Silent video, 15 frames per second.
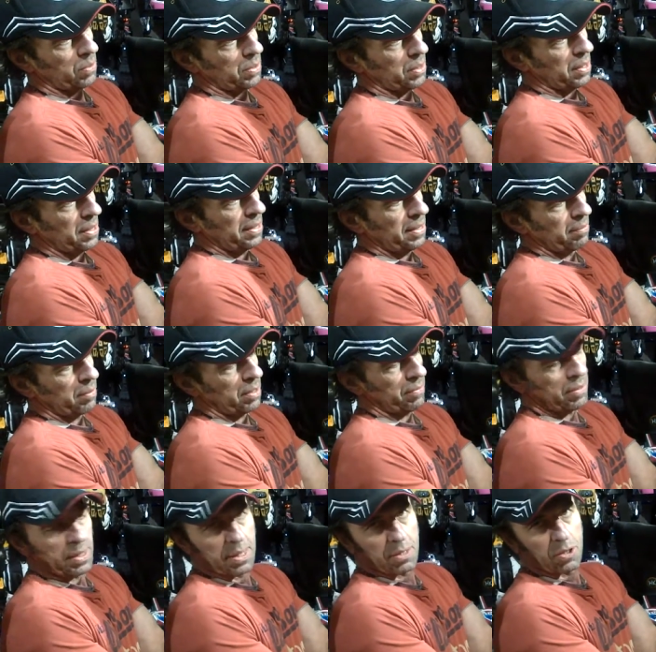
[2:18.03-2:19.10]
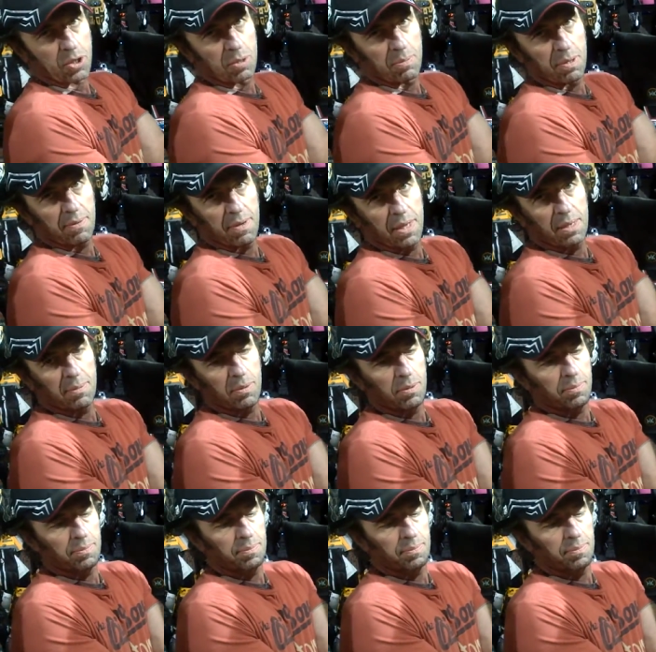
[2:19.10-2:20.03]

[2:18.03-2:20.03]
with, but everything else should be available.